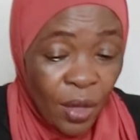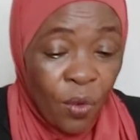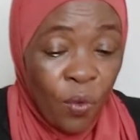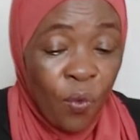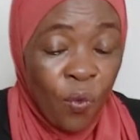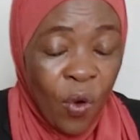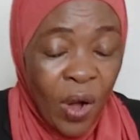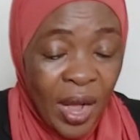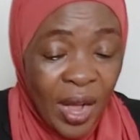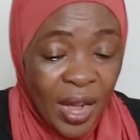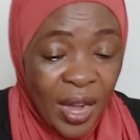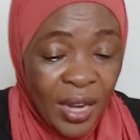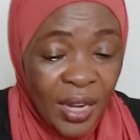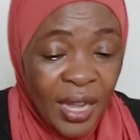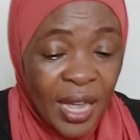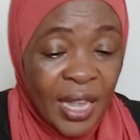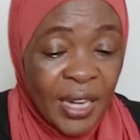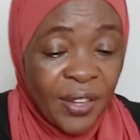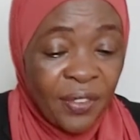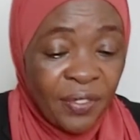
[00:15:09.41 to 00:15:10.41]
work,
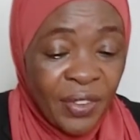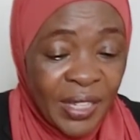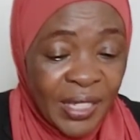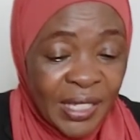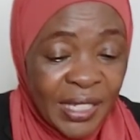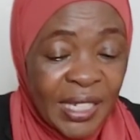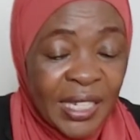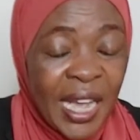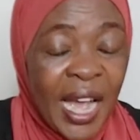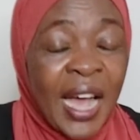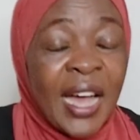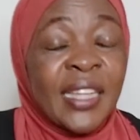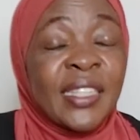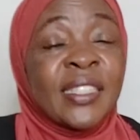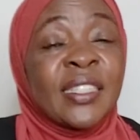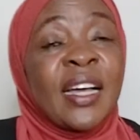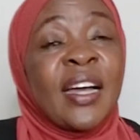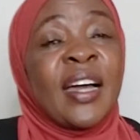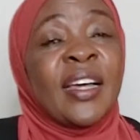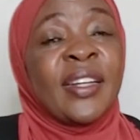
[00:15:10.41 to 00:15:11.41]
and investing
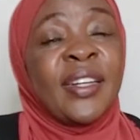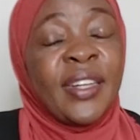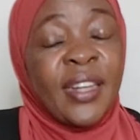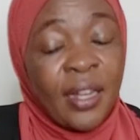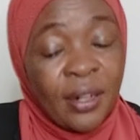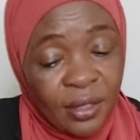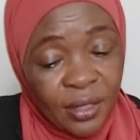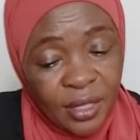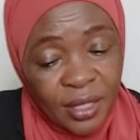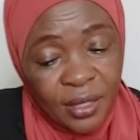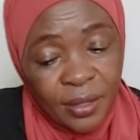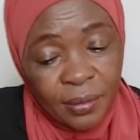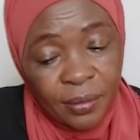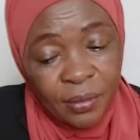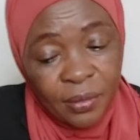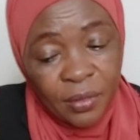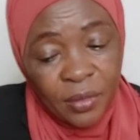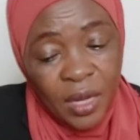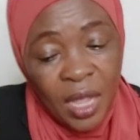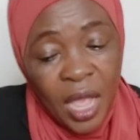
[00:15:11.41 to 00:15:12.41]
as adults.
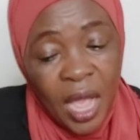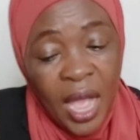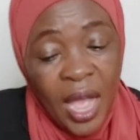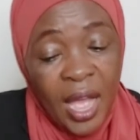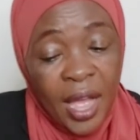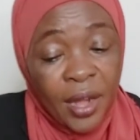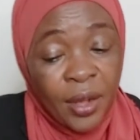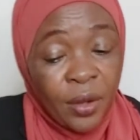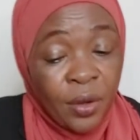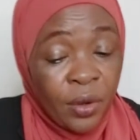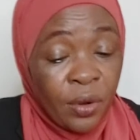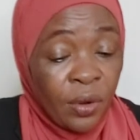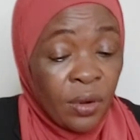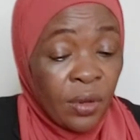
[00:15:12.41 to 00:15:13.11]
And